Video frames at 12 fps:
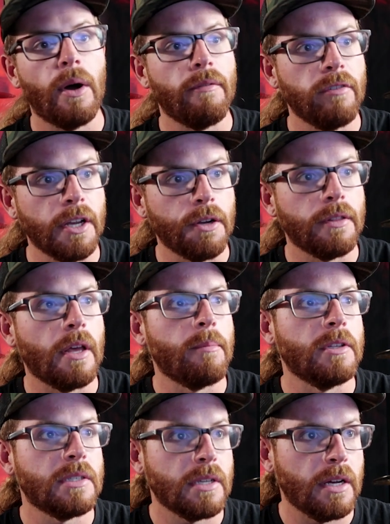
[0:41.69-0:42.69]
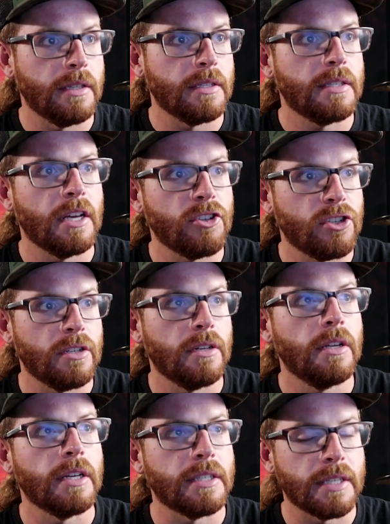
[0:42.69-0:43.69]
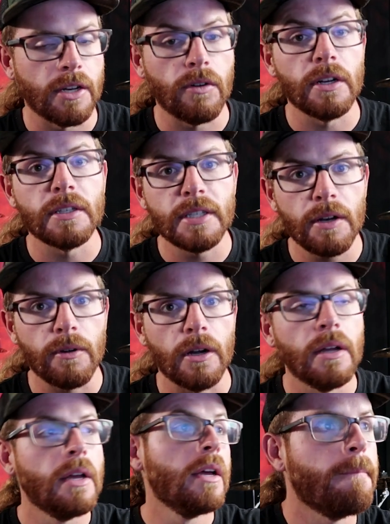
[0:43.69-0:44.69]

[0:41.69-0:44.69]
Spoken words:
I've layered them inside the session, etc., etc.